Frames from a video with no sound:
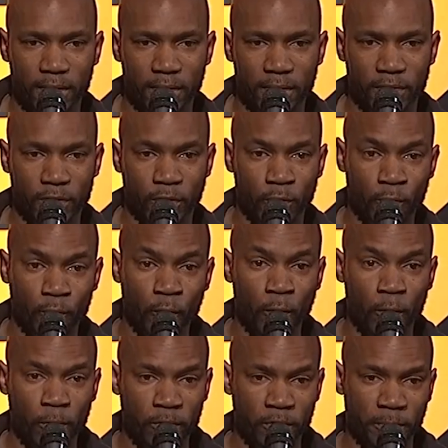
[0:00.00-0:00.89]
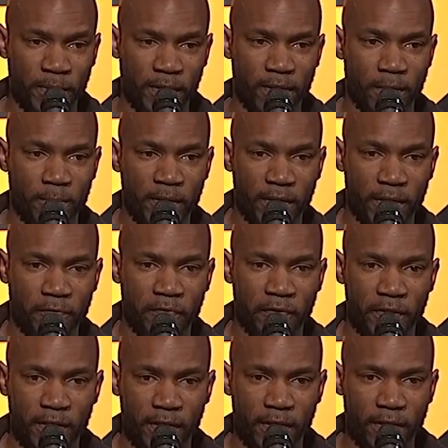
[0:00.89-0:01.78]
These are the rules. You've been coming here
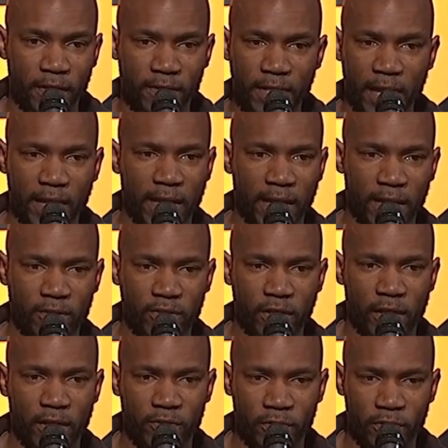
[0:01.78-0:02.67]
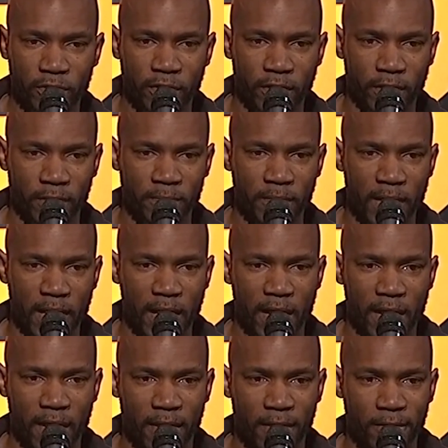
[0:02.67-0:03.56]
for years. I can't change this shit up
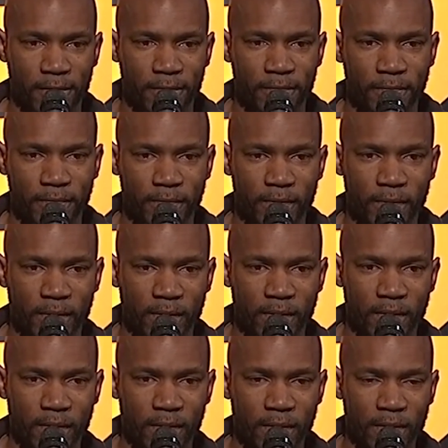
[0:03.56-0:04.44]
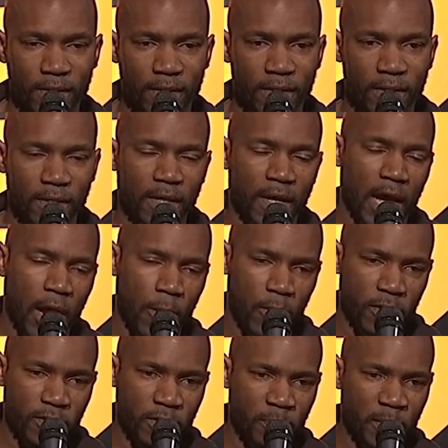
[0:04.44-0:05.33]
now.
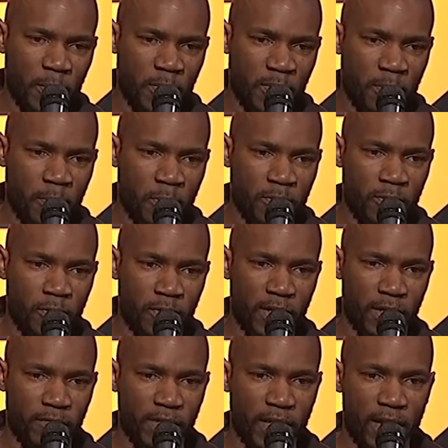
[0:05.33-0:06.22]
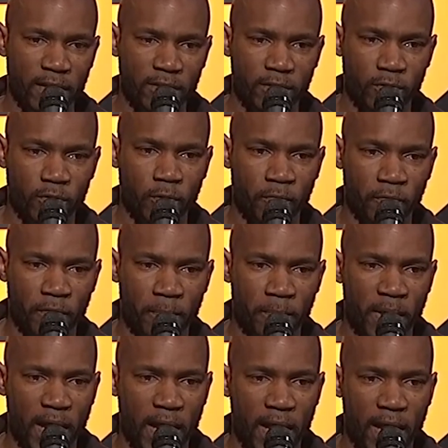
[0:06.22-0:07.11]
How else are people supposed to know you have Down syndrome
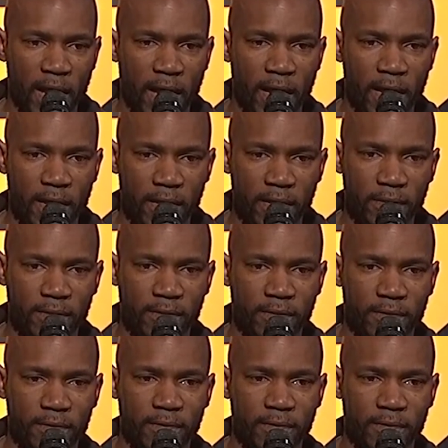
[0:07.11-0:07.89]
from behind?